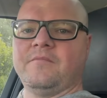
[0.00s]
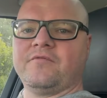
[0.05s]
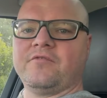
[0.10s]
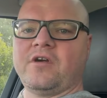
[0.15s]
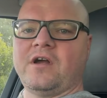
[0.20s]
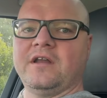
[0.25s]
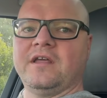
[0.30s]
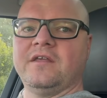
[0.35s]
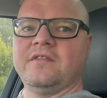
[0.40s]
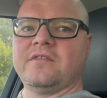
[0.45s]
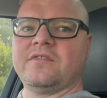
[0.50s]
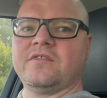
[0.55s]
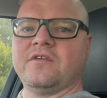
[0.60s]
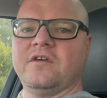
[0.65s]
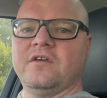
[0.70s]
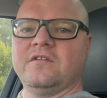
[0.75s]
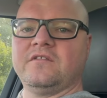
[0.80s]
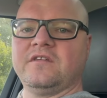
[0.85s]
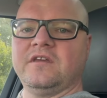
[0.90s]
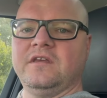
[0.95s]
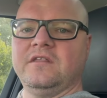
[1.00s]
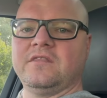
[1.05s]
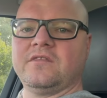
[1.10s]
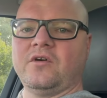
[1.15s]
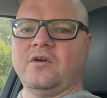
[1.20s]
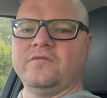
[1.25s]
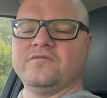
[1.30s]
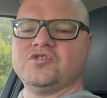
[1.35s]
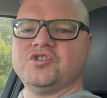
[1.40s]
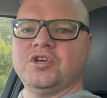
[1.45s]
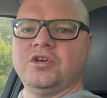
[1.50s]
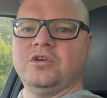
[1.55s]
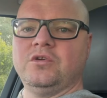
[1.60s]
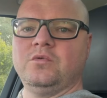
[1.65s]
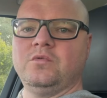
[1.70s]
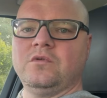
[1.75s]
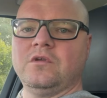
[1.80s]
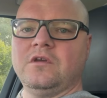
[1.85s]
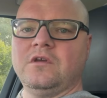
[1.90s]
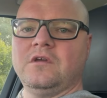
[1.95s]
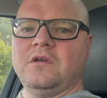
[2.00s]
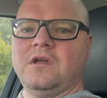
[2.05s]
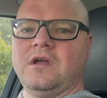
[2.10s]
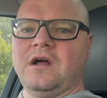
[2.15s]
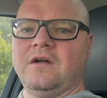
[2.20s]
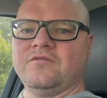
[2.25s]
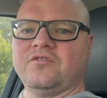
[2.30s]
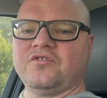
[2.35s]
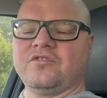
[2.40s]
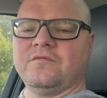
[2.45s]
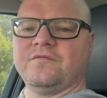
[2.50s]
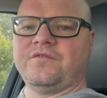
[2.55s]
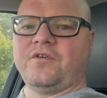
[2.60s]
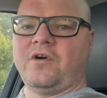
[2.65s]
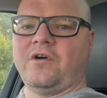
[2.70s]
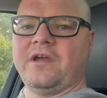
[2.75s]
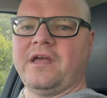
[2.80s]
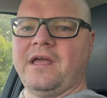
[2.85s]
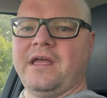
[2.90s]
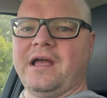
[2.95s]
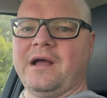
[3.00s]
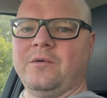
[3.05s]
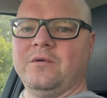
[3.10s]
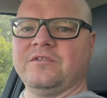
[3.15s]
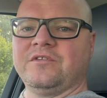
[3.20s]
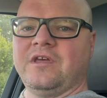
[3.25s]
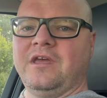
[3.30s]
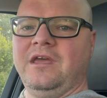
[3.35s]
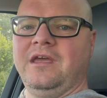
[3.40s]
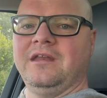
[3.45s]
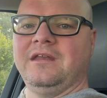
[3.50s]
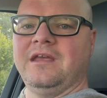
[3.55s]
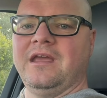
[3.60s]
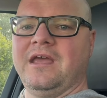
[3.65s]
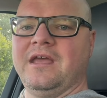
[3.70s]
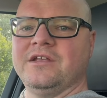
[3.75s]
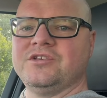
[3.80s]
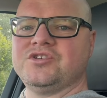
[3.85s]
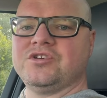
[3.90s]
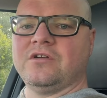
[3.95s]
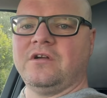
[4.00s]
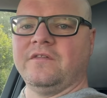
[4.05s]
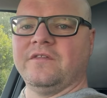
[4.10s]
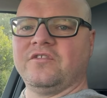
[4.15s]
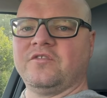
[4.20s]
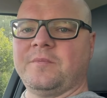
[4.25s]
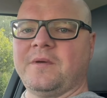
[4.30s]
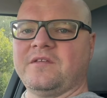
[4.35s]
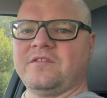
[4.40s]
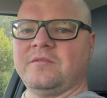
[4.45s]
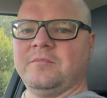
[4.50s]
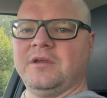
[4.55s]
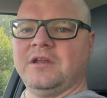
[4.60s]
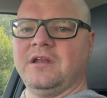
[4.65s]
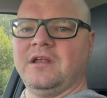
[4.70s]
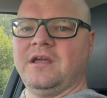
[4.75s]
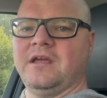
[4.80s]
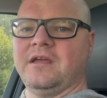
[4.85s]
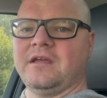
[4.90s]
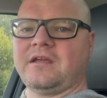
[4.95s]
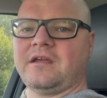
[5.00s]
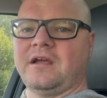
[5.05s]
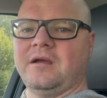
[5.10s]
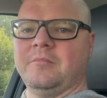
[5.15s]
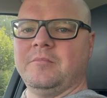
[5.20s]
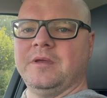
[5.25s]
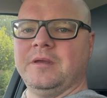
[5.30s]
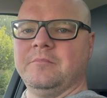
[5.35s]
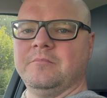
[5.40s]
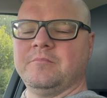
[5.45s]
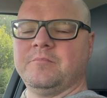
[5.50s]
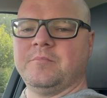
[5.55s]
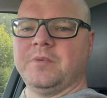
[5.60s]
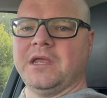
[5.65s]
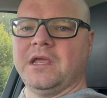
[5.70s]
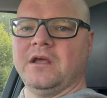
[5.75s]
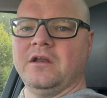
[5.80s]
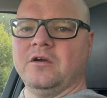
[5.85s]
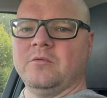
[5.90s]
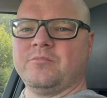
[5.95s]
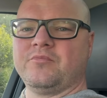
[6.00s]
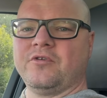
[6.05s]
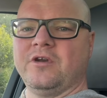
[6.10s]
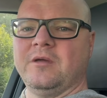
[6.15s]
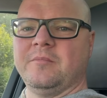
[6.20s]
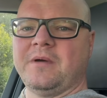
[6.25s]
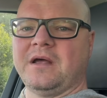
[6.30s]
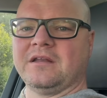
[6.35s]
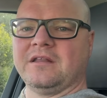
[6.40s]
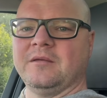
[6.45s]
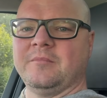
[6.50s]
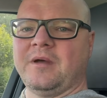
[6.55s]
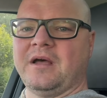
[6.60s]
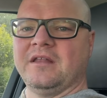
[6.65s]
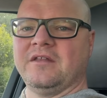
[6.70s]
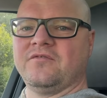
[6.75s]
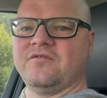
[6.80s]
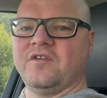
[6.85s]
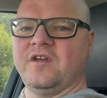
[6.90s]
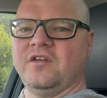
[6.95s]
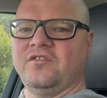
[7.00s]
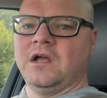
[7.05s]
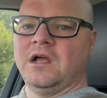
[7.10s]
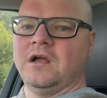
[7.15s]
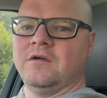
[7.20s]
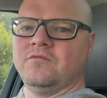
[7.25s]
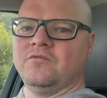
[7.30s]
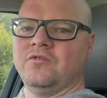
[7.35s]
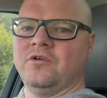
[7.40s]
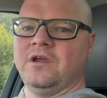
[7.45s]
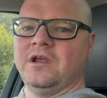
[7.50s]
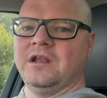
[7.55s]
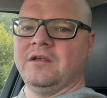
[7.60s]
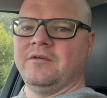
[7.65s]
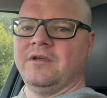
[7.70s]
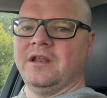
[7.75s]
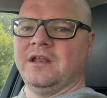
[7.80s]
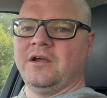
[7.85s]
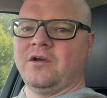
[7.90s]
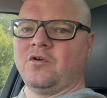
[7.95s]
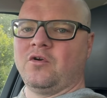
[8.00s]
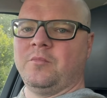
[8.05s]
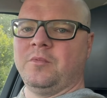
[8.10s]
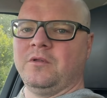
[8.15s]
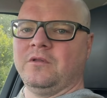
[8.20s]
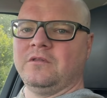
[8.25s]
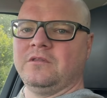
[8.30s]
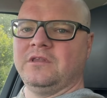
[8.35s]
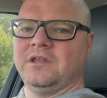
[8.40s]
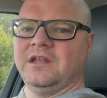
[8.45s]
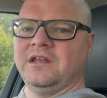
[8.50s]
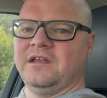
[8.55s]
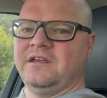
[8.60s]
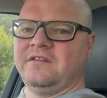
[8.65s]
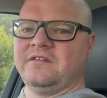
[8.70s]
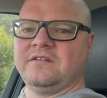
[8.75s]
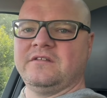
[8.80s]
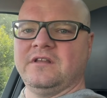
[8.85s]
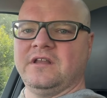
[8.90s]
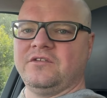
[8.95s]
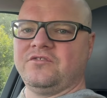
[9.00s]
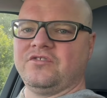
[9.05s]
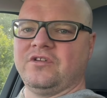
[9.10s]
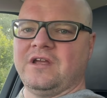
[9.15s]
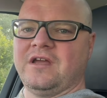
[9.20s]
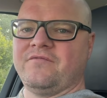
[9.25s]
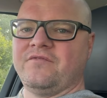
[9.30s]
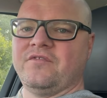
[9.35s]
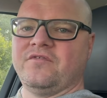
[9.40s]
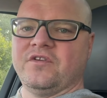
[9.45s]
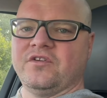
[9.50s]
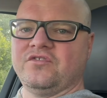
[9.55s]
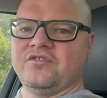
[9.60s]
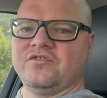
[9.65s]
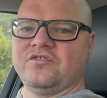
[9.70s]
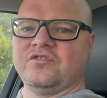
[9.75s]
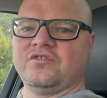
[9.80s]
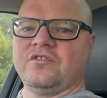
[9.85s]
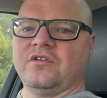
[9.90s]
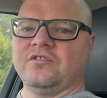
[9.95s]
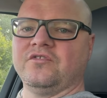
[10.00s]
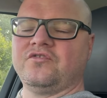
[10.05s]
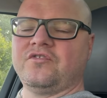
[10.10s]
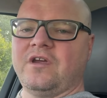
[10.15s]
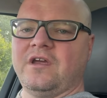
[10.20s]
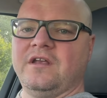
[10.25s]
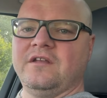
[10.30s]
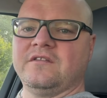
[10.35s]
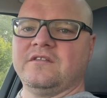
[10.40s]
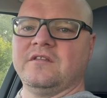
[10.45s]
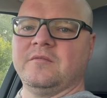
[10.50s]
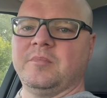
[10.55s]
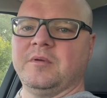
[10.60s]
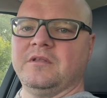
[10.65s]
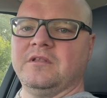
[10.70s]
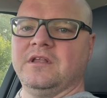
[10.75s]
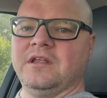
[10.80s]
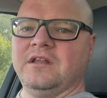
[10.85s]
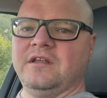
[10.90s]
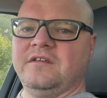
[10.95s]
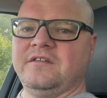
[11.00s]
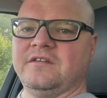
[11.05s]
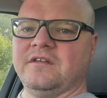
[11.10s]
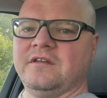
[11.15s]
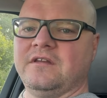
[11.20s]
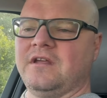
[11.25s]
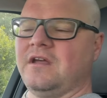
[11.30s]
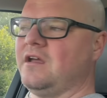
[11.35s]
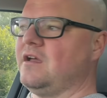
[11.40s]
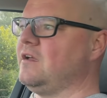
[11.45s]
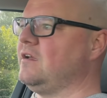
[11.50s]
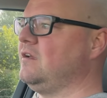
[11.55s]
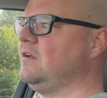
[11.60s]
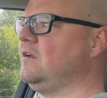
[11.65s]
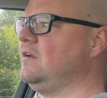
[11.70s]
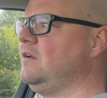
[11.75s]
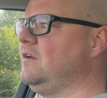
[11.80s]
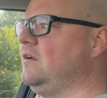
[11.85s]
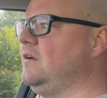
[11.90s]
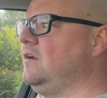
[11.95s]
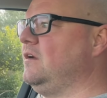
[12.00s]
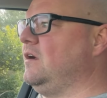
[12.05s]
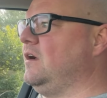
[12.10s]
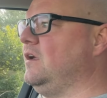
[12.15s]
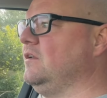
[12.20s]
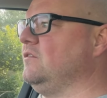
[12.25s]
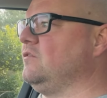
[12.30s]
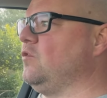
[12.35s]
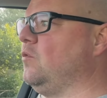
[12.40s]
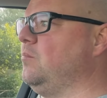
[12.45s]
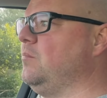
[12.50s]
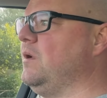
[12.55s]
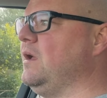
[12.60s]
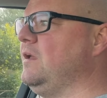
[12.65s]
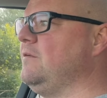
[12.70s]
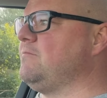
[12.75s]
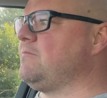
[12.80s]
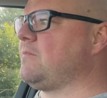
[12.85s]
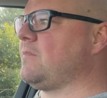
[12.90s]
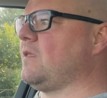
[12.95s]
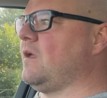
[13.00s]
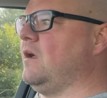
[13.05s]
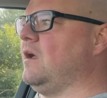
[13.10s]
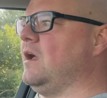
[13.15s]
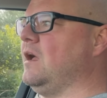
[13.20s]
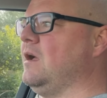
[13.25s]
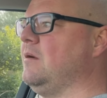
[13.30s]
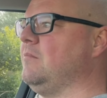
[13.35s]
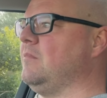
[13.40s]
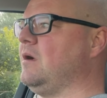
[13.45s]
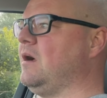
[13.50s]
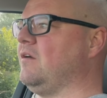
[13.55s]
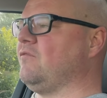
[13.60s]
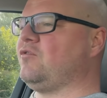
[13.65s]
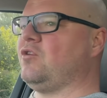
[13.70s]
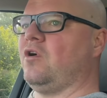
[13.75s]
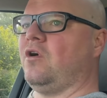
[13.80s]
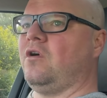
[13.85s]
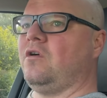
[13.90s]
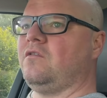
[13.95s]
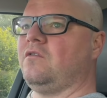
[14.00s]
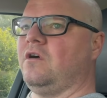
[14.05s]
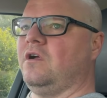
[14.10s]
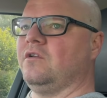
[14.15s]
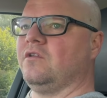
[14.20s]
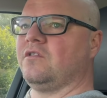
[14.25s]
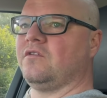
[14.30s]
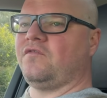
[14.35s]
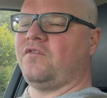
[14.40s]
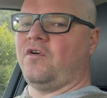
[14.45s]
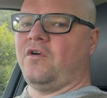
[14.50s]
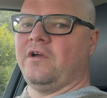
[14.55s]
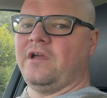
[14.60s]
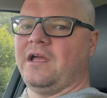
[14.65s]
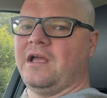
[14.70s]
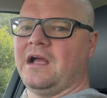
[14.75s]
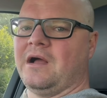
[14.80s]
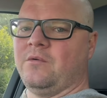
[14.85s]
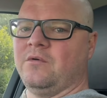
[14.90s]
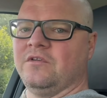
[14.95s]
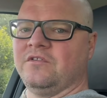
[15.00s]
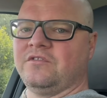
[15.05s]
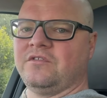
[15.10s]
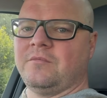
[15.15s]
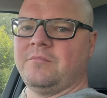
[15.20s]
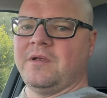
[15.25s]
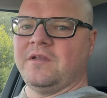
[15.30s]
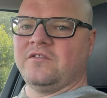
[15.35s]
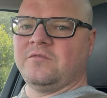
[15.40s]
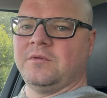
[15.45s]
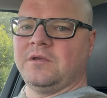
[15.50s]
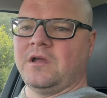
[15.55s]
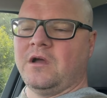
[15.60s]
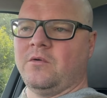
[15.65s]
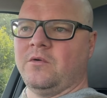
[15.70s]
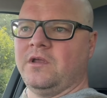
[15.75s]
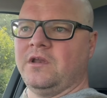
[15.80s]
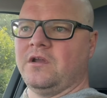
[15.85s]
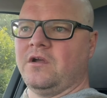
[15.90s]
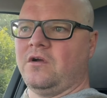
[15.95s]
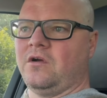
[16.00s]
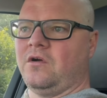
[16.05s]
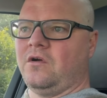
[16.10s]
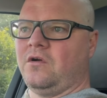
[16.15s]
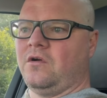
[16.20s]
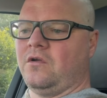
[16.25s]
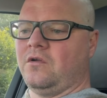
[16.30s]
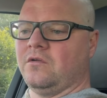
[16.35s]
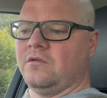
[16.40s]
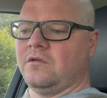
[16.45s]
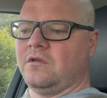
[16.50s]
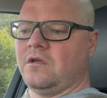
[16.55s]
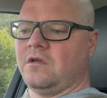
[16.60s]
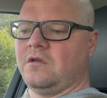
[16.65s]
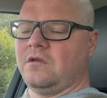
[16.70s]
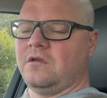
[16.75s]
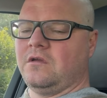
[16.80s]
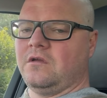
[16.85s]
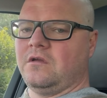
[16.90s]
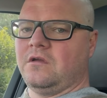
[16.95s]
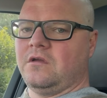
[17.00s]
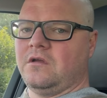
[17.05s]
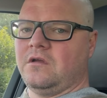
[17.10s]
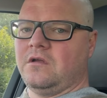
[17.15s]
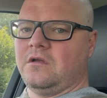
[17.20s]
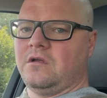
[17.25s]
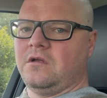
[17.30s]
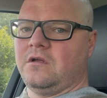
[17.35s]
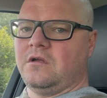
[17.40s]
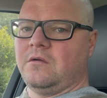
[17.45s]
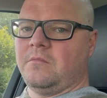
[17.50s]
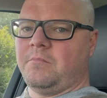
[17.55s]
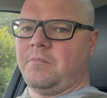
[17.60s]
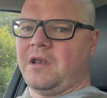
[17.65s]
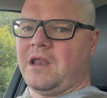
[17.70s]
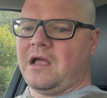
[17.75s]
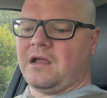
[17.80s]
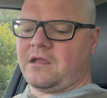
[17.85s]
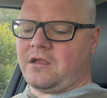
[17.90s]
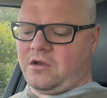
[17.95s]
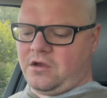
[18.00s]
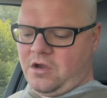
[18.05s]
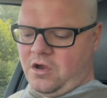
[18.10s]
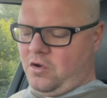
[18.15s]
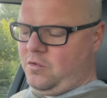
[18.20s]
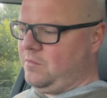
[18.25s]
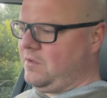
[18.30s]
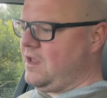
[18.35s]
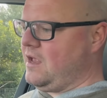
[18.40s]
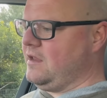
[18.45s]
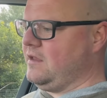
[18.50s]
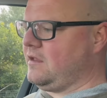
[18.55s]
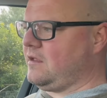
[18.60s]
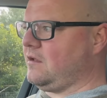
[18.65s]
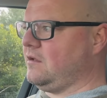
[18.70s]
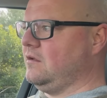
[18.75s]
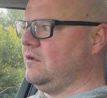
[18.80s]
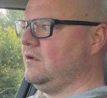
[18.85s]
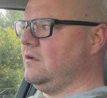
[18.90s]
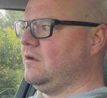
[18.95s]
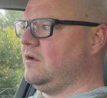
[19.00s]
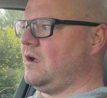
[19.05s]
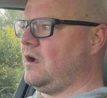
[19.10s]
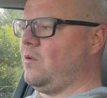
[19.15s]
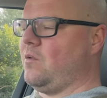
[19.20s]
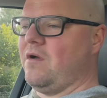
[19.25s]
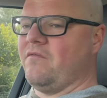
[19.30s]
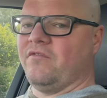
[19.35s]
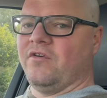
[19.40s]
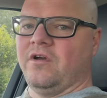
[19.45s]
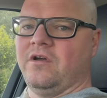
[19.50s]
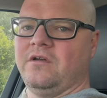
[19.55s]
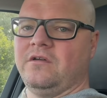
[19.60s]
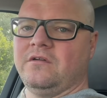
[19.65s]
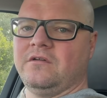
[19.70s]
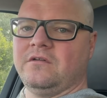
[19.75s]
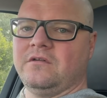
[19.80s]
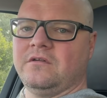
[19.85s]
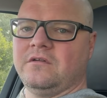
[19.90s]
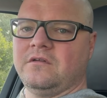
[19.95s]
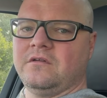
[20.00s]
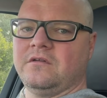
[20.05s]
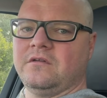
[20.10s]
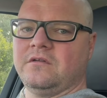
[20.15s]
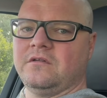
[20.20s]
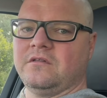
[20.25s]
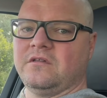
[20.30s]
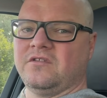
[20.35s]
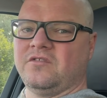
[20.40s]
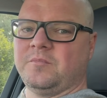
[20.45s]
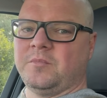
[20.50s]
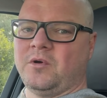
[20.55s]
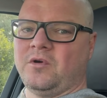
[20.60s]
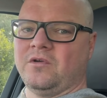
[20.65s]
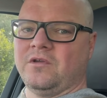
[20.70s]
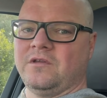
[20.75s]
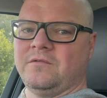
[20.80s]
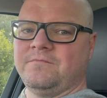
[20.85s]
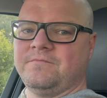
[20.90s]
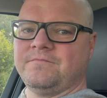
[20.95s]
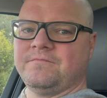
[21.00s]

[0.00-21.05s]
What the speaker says: Friday the 13th of June. I've just done 48 hours at ADH on the Specimen Lake. I'm being beaten up pretty badly by the fish. Really, really horrible lilies. Literally every fish has just gone straight into the lilies and done me. I've got another 48 hours meant to be going on Black Comb Lake. However, they're spawning.